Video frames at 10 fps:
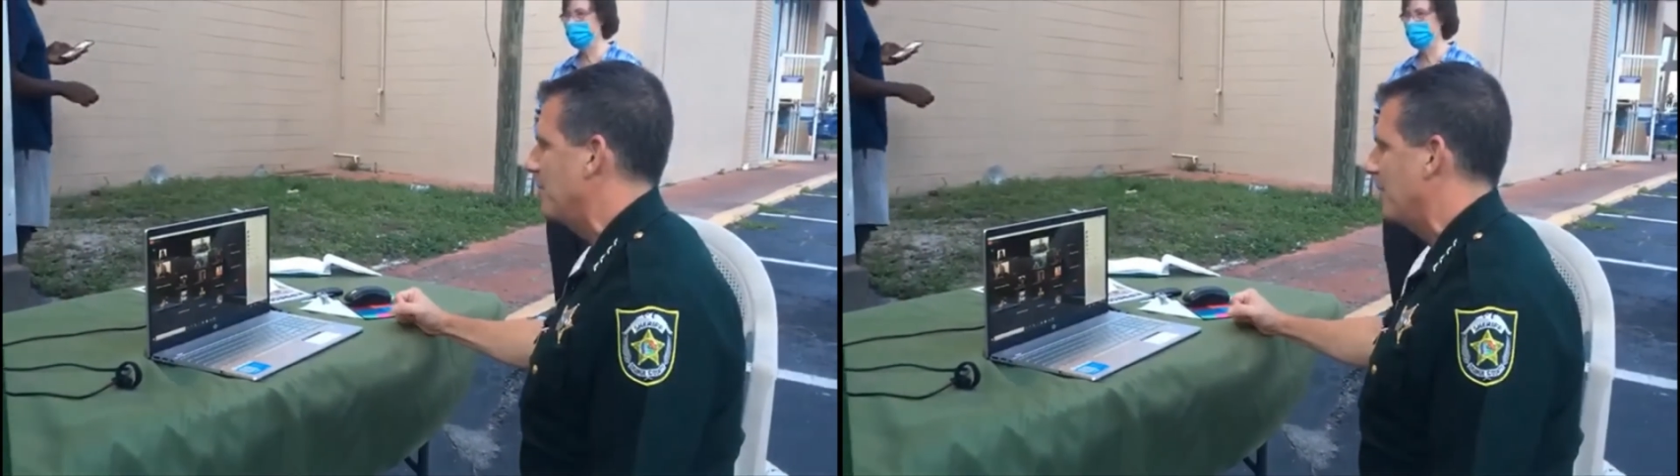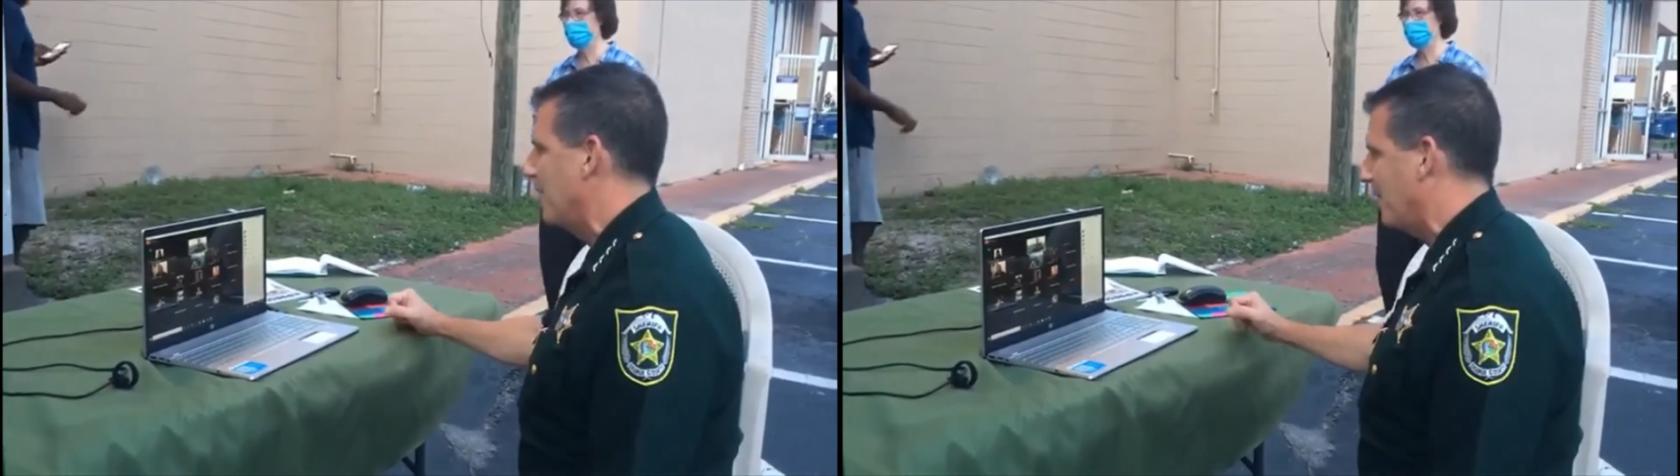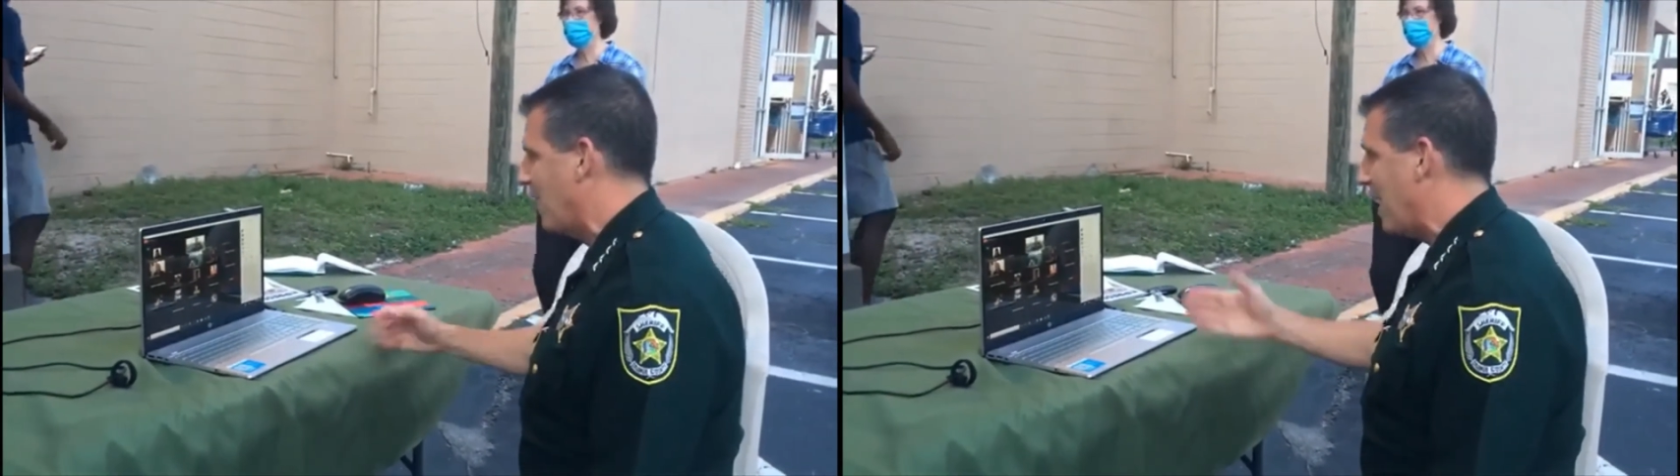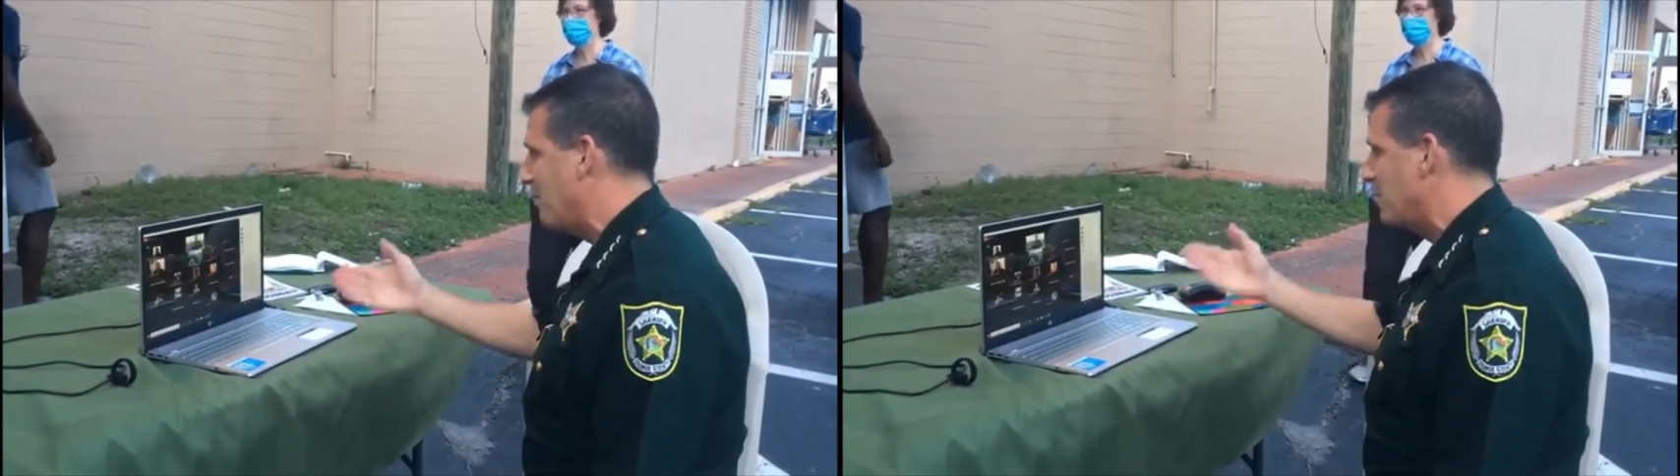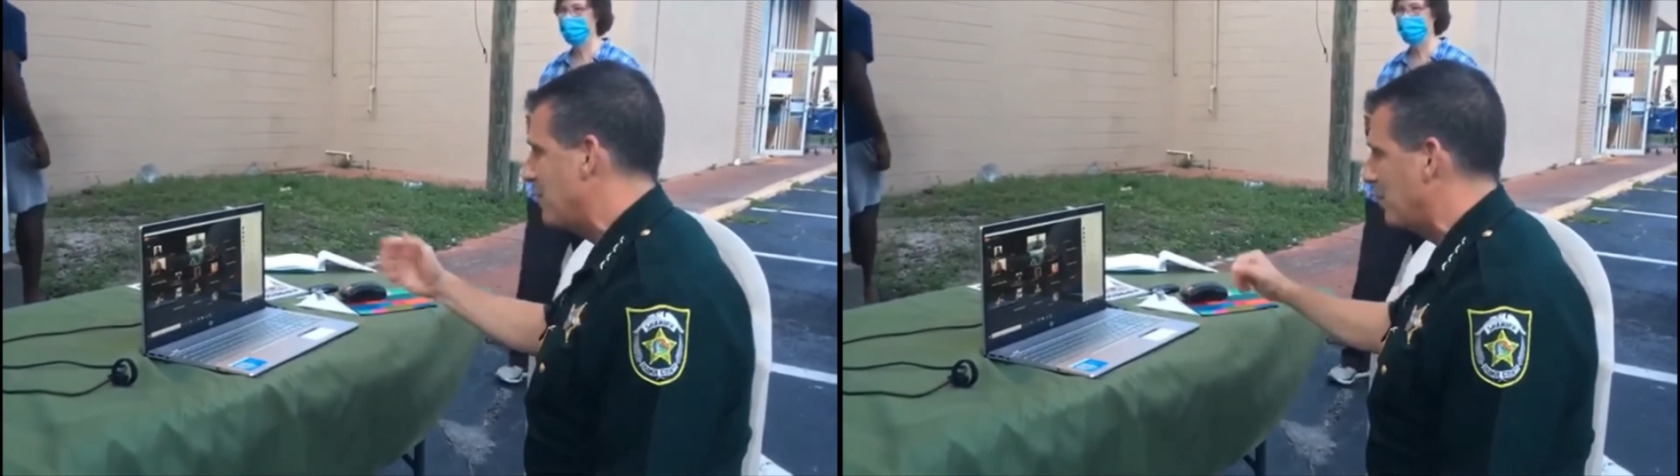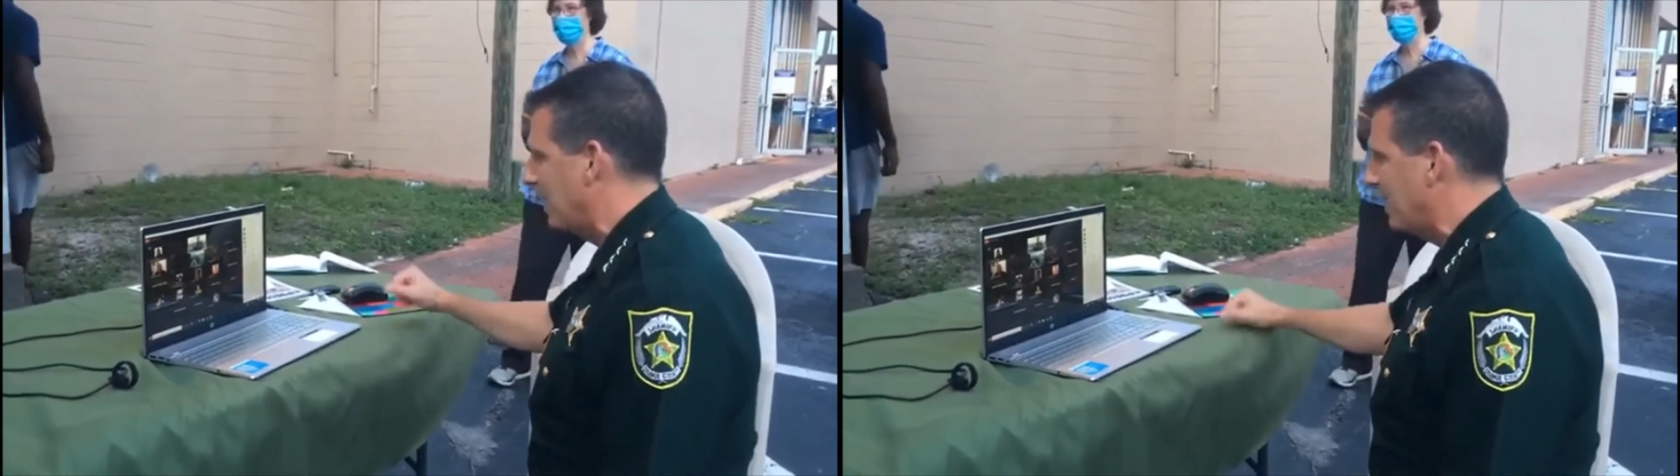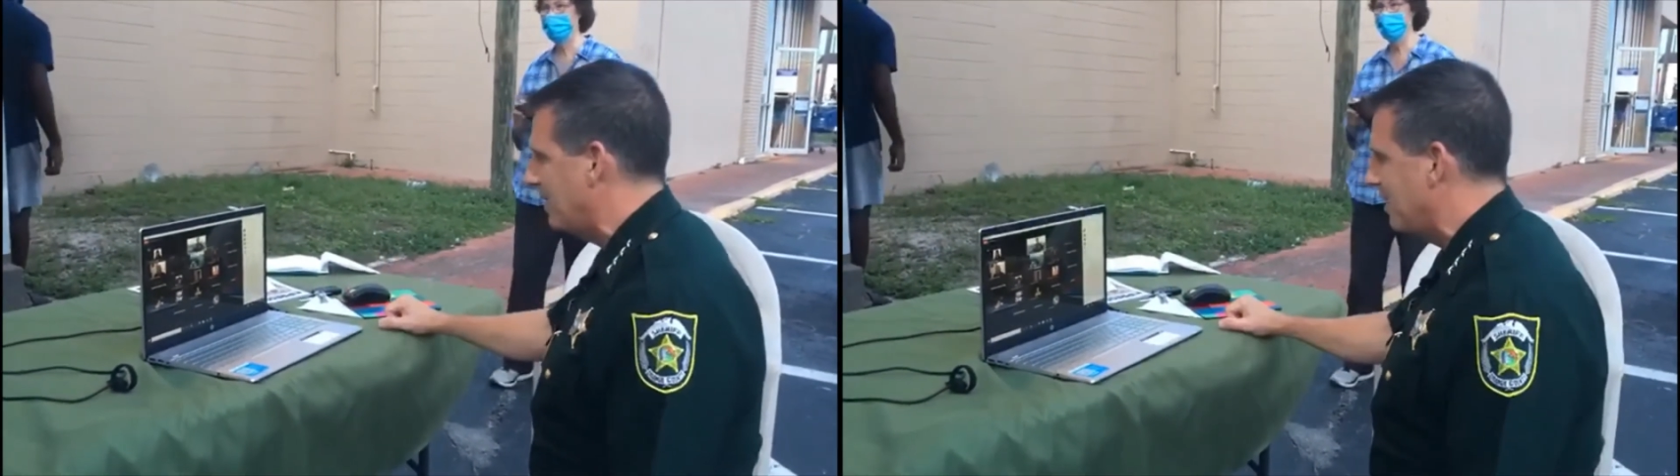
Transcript: But glad I was able to get